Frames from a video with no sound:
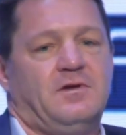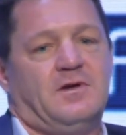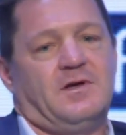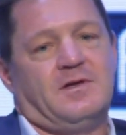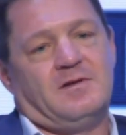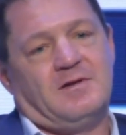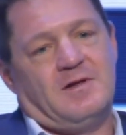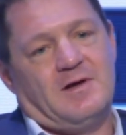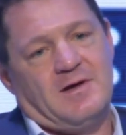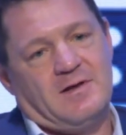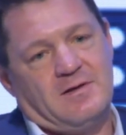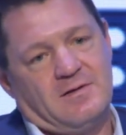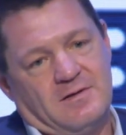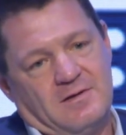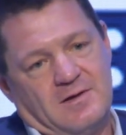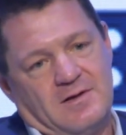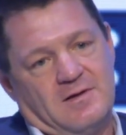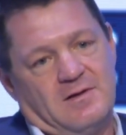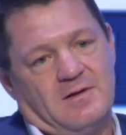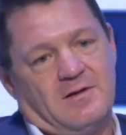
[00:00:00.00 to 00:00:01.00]
and
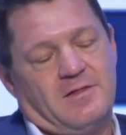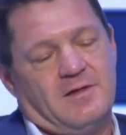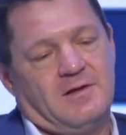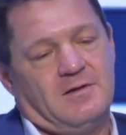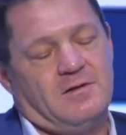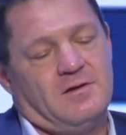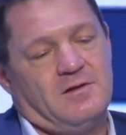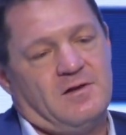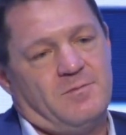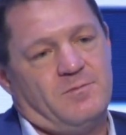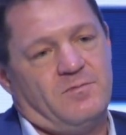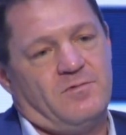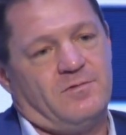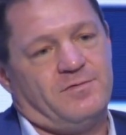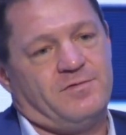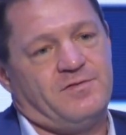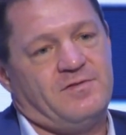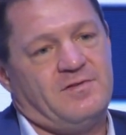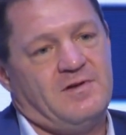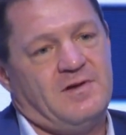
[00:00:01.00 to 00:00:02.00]
I think the number
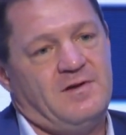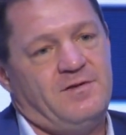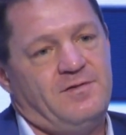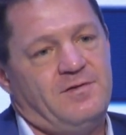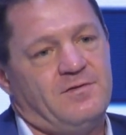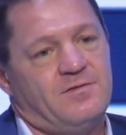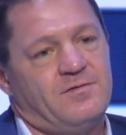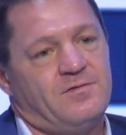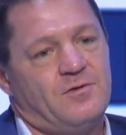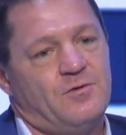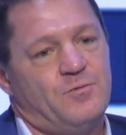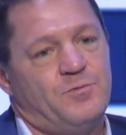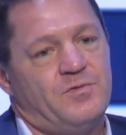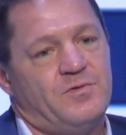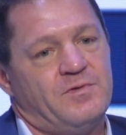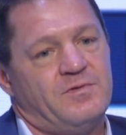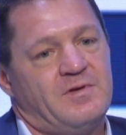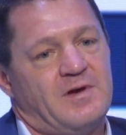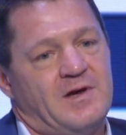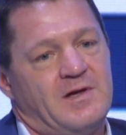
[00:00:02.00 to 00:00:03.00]
of stations
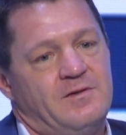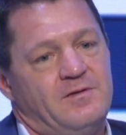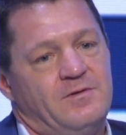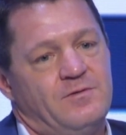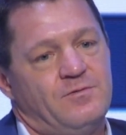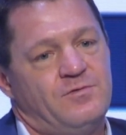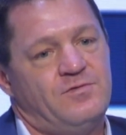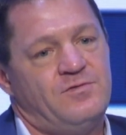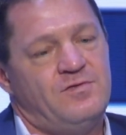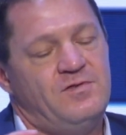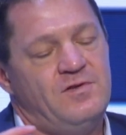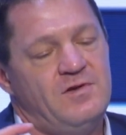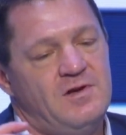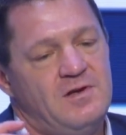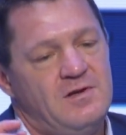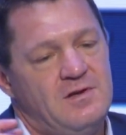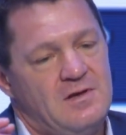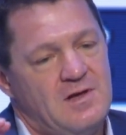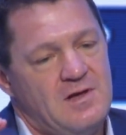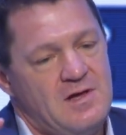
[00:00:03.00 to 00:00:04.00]
opened, and you
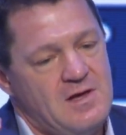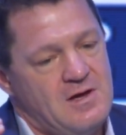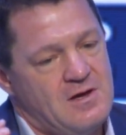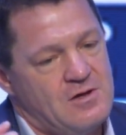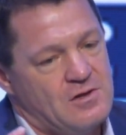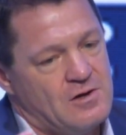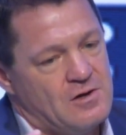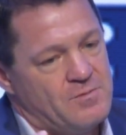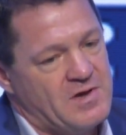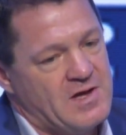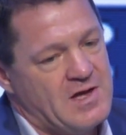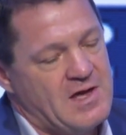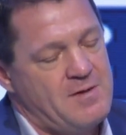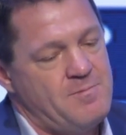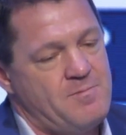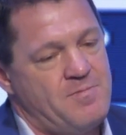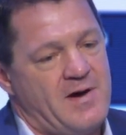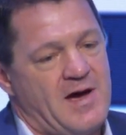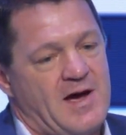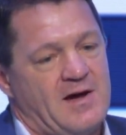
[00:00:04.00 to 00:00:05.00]
see the economic
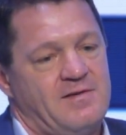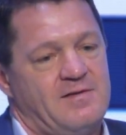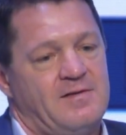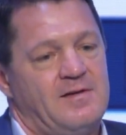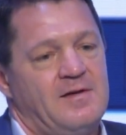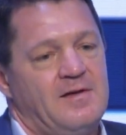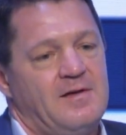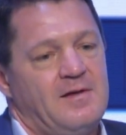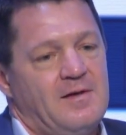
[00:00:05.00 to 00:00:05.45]
impact,